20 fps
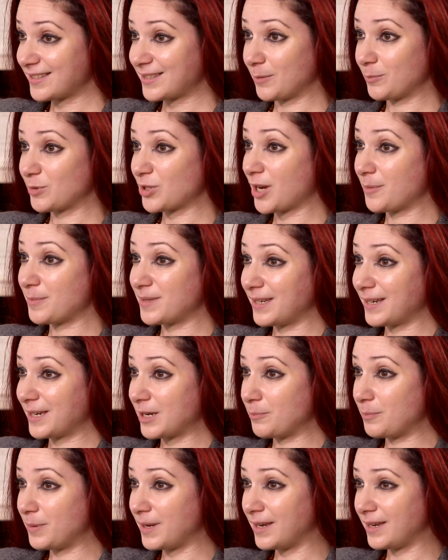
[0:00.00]
Sometimes it
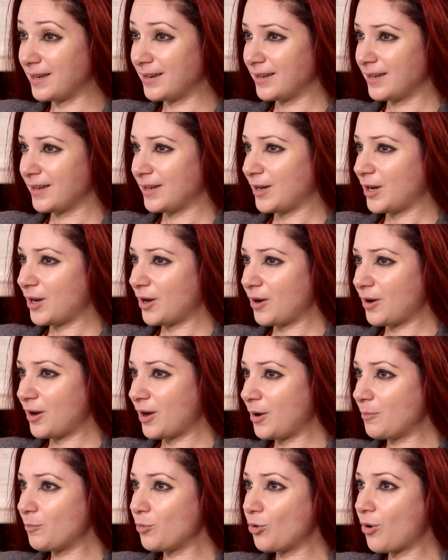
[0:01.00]
can be
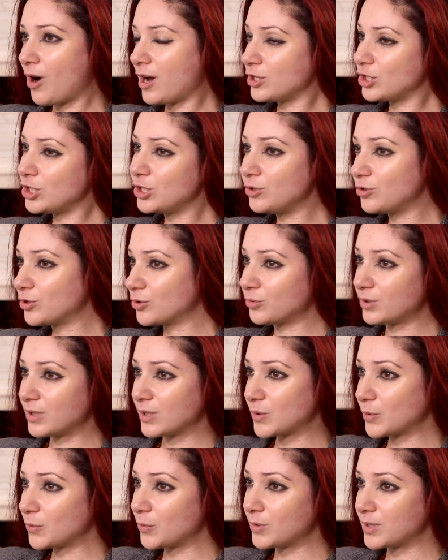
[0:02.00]
a more unusual
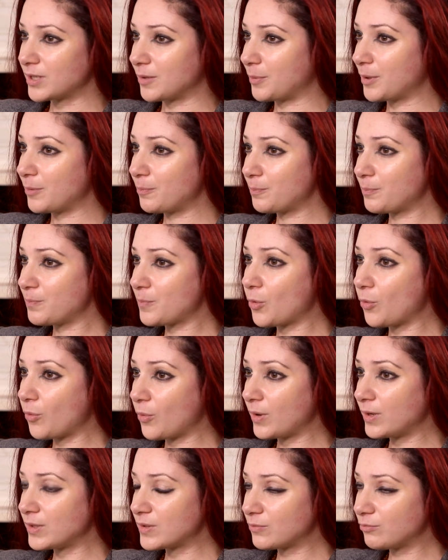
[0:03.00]
disorder, but
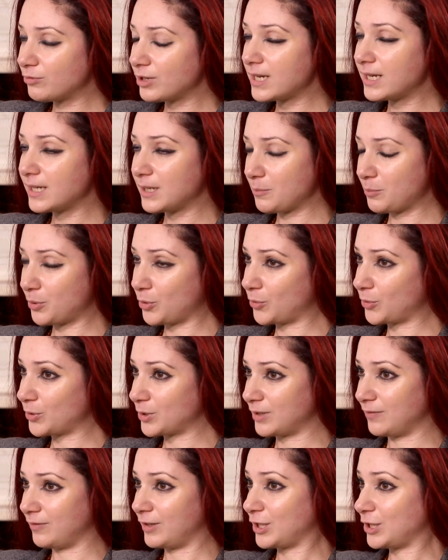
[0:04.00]
it's really
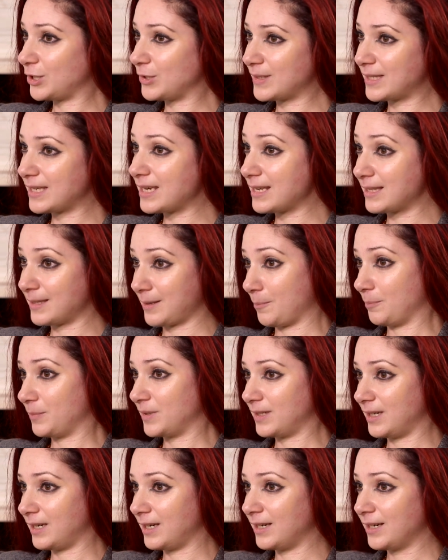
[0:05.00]
important that you see
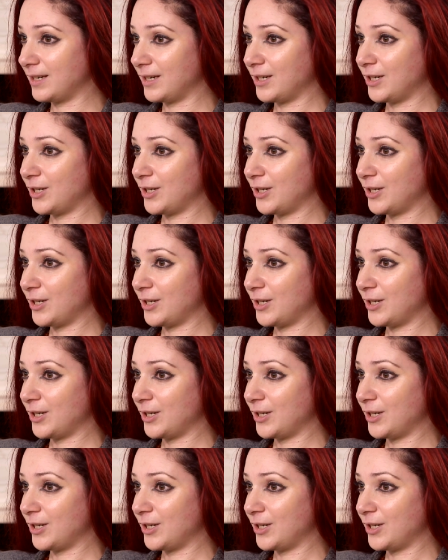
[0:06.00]
somebody